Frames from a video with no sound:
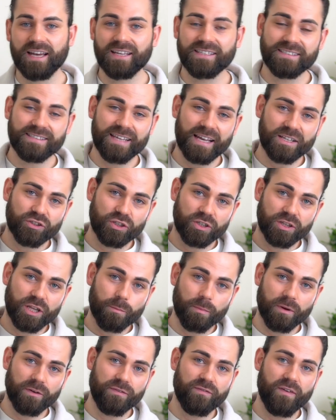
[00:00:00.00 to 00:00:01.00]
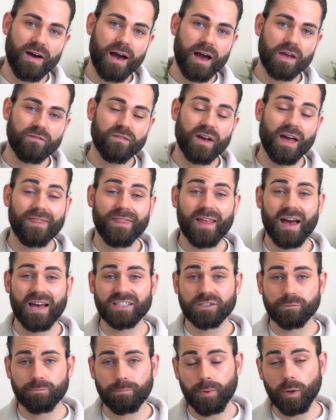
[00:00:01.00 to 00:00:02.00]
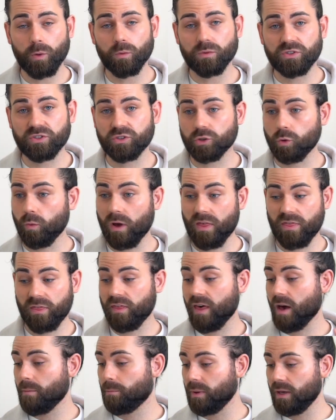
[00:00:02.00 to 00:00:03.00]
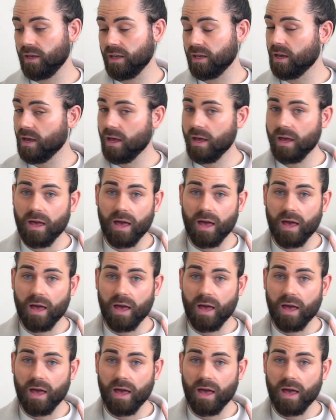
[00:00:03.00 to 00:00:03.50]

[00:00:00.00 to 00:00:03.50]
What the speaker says: essential number five, and that is boots, whether that be